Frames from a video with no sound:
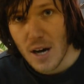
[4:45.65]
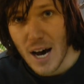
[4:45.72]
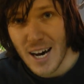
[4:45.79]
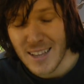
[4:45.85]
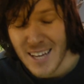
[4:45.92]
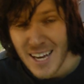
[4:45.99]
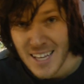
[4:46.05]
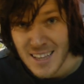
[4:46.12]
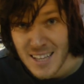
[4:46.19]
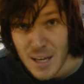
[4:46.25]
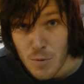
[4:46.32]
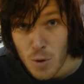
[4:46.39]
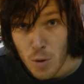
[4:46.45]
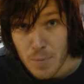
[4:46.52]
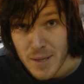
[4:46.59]
And then they
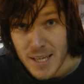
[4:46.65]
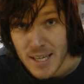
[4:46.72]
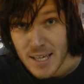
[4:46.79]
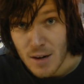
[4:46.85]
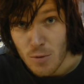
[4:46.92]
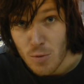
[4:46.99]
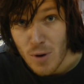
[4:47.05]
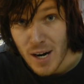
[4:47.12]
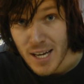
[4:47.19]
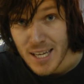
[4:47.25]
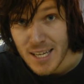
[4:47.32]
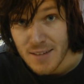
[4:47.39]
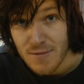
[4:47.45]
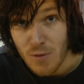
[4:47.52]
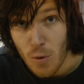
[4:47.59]
will be
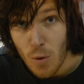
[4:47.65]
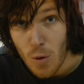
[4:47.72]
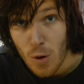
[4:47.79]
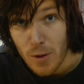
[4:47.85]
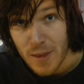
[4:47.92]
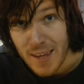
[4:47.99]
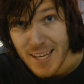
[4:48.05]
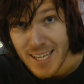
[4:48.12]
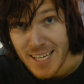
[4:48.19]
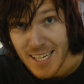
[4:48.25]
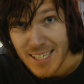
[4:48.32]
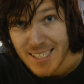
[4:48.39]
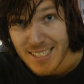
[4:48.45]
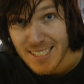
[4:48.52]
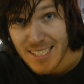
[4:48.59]
ready for the
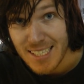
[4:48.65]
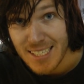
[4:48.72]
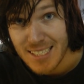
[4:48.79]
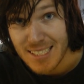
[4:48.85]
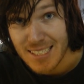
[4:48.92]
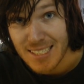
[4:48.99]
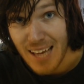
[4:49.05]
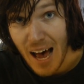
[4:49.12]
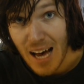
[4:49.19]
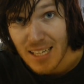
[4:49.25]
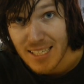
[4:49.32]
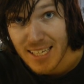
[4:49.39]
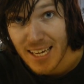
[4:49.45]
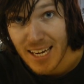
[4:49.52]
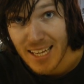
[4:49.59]
seeds
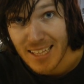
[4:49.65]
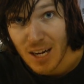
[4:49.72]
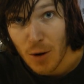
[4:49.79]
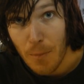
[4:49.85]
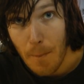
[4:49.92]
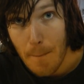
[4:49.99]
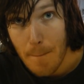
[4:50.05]
to get in there.